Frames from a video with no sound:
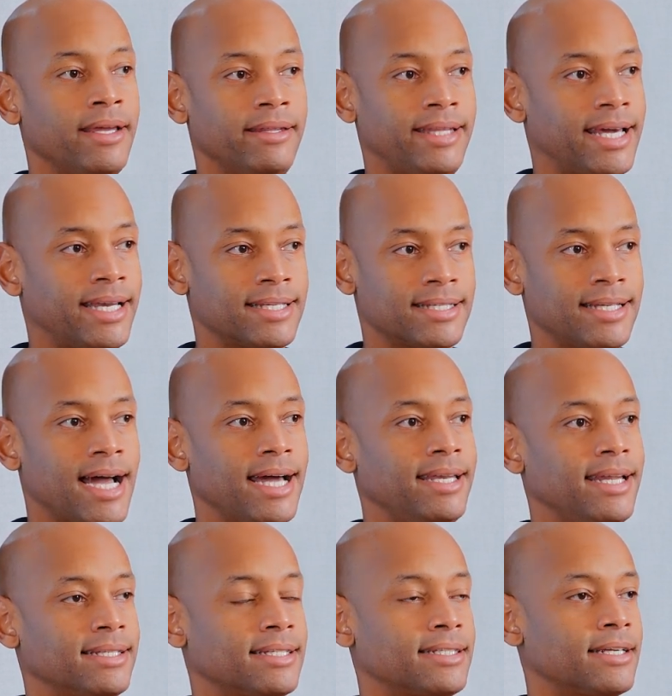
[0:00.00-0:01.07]
that is not
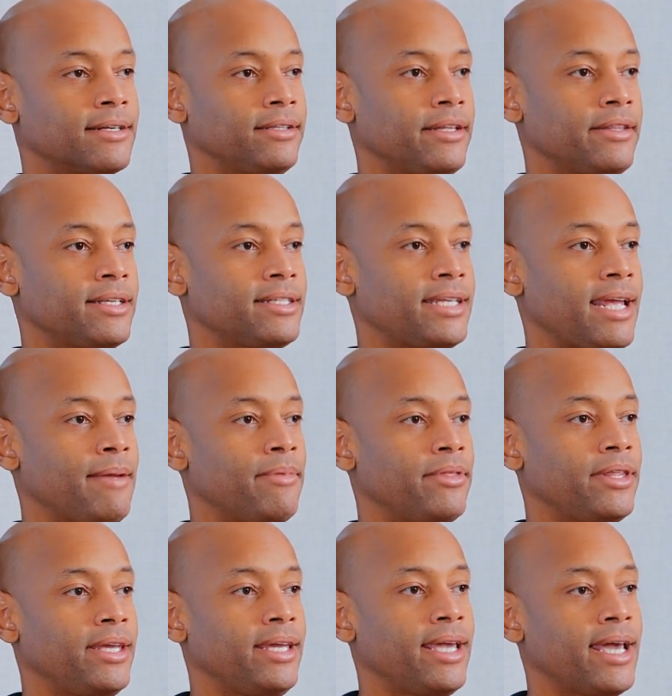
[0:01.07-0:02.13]
necessarily the same
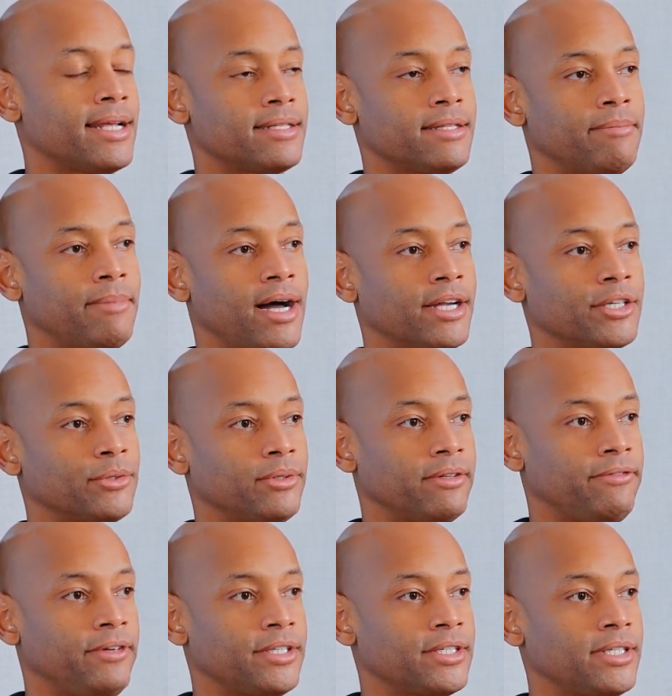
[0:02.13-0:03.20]
thing as the module
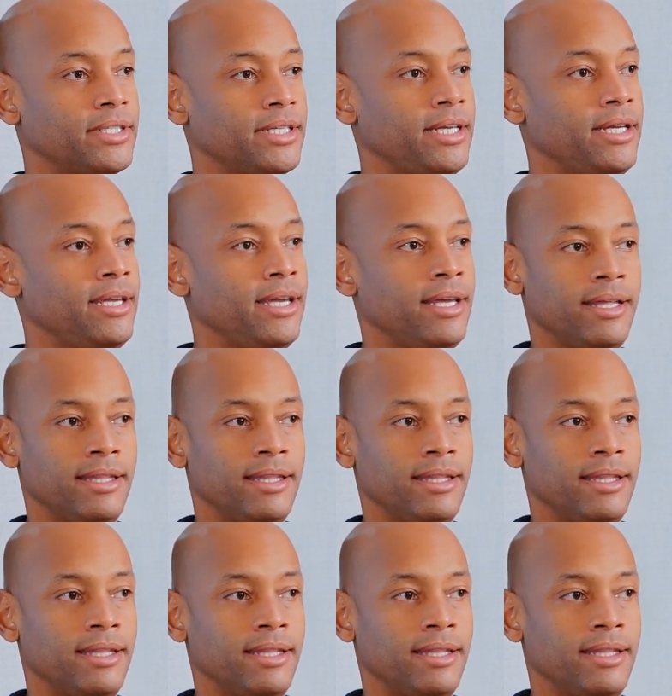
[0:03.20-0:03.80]
efficiency.